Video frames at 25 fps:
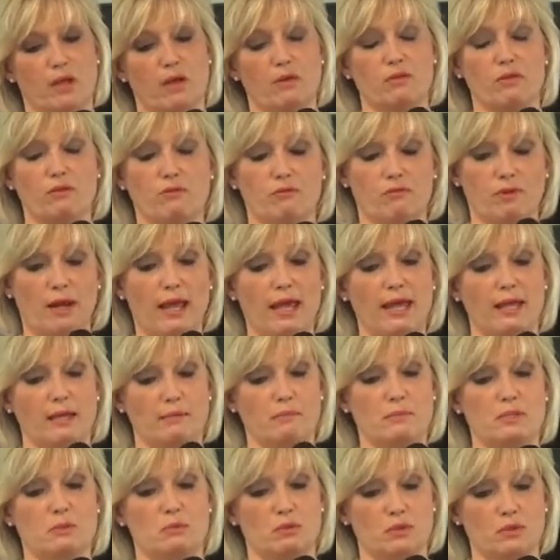The
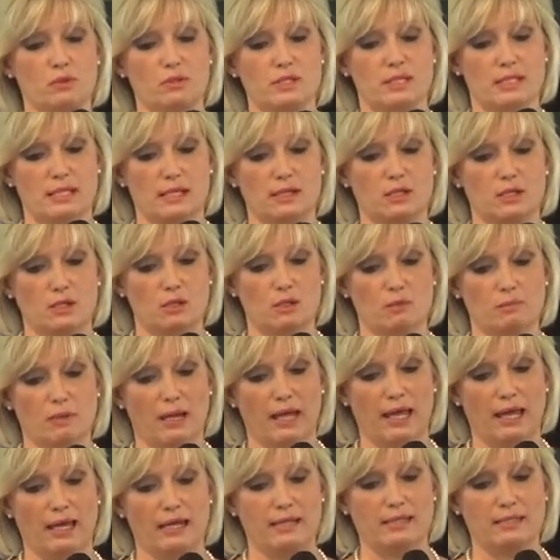flames will not set you
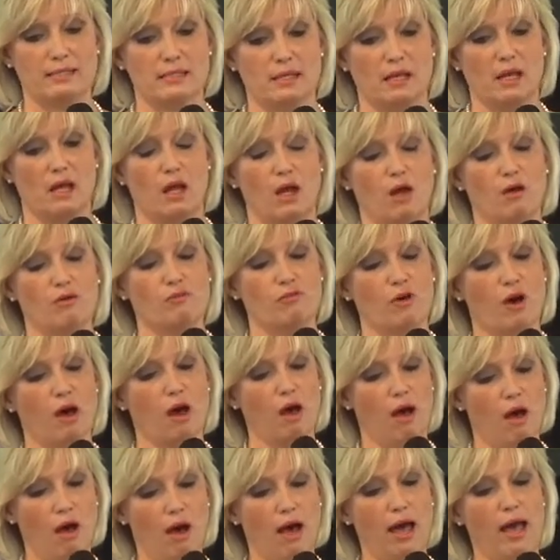ablaze. For
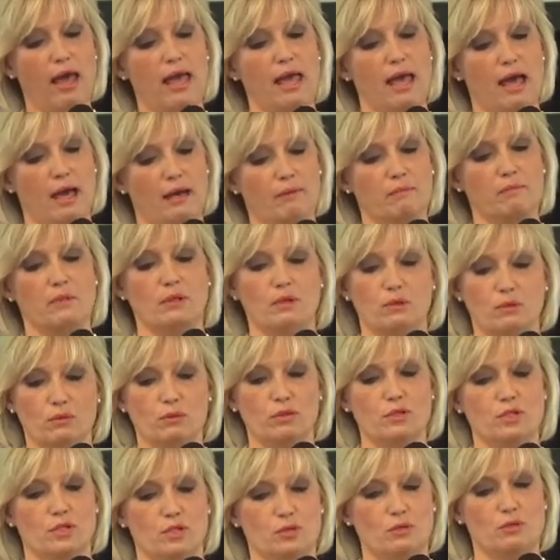I am the
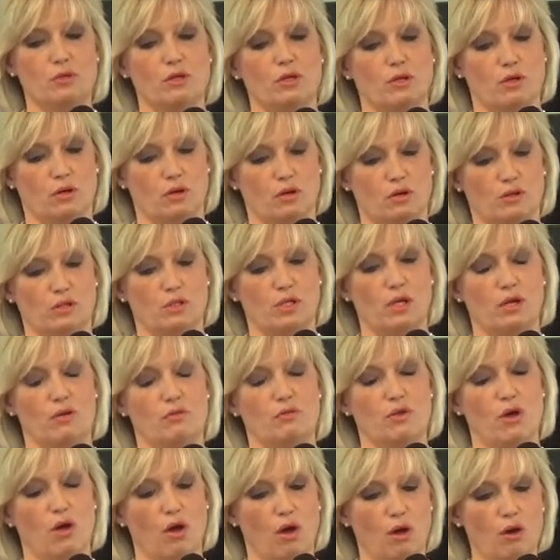Lord your God,
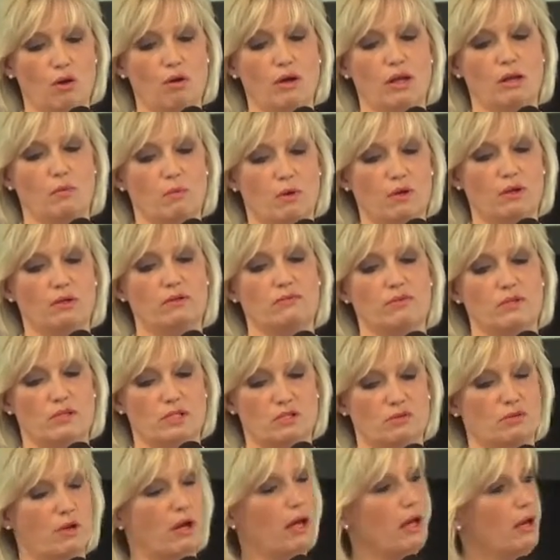the Holy One of
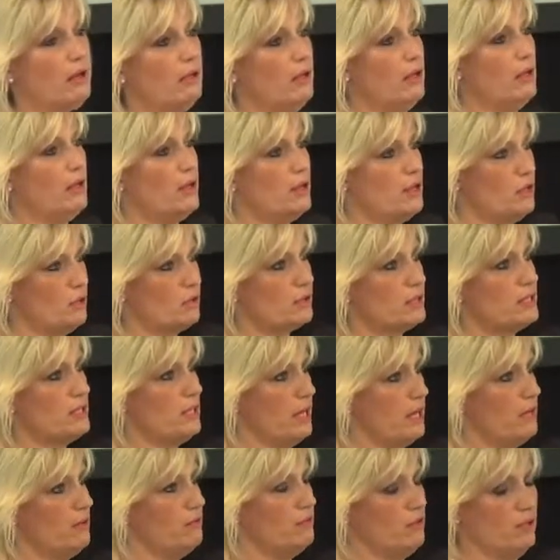Israel, your
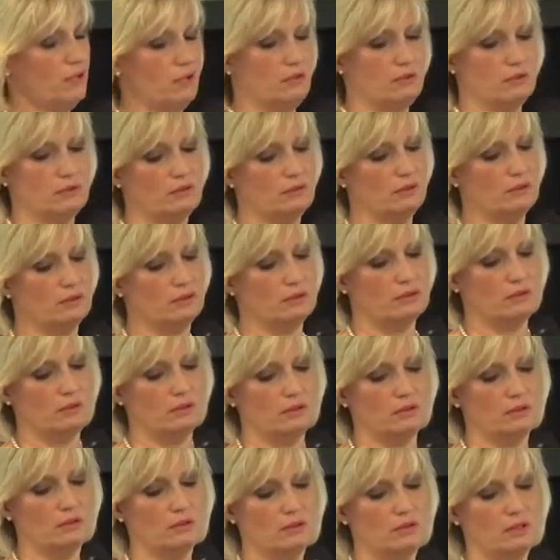Savior.
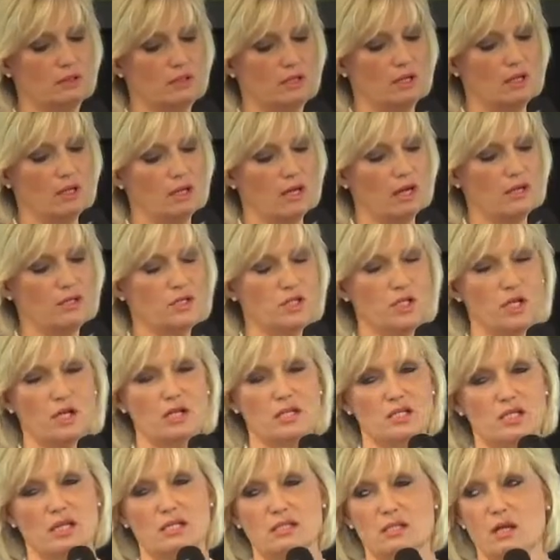And
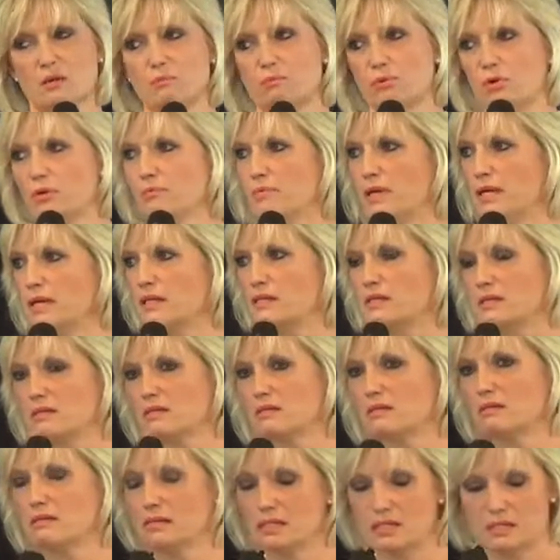church, that's our promise
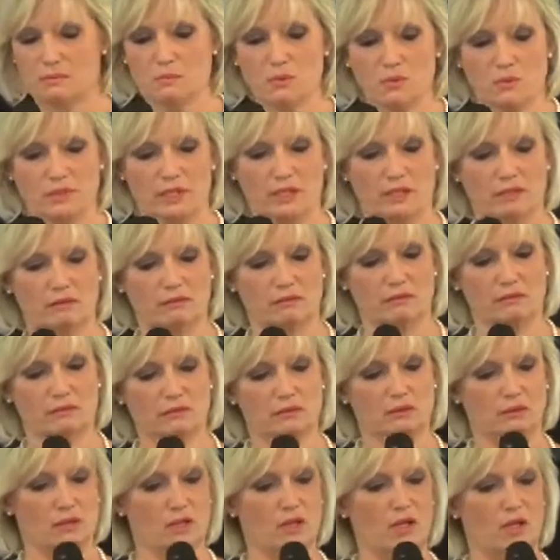this morning.
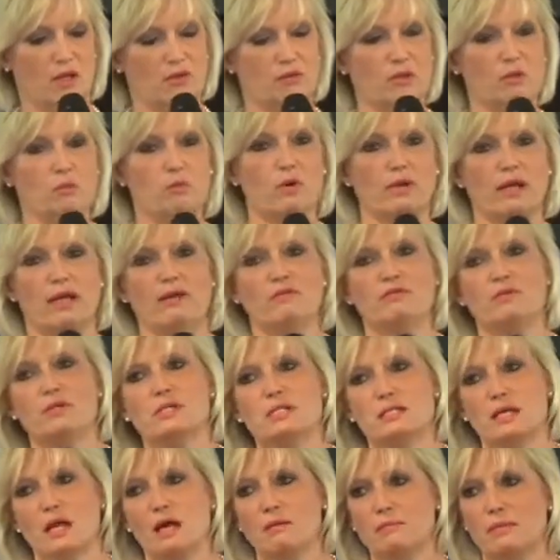That whatever
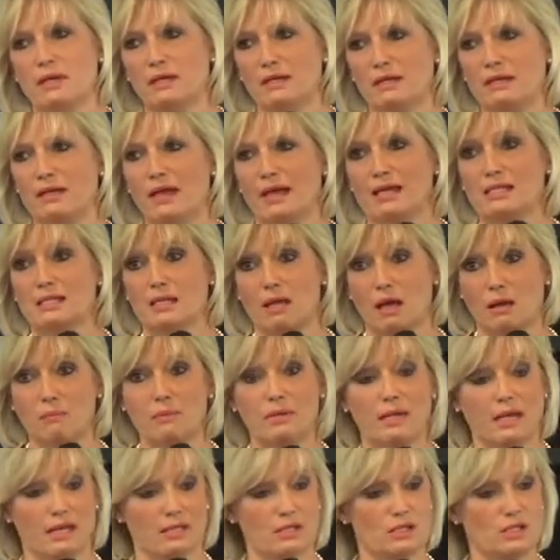is coming has come
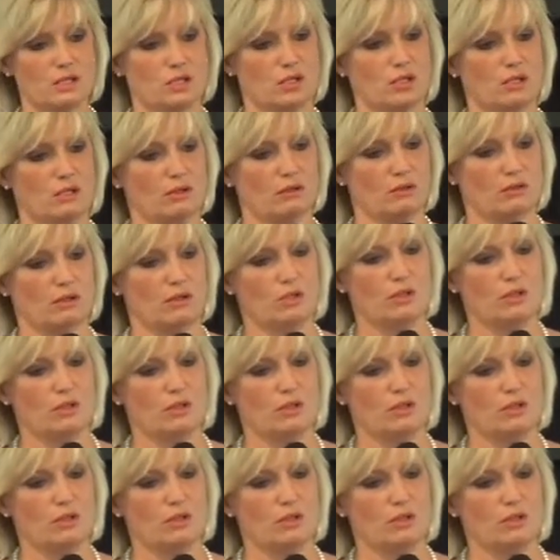against you.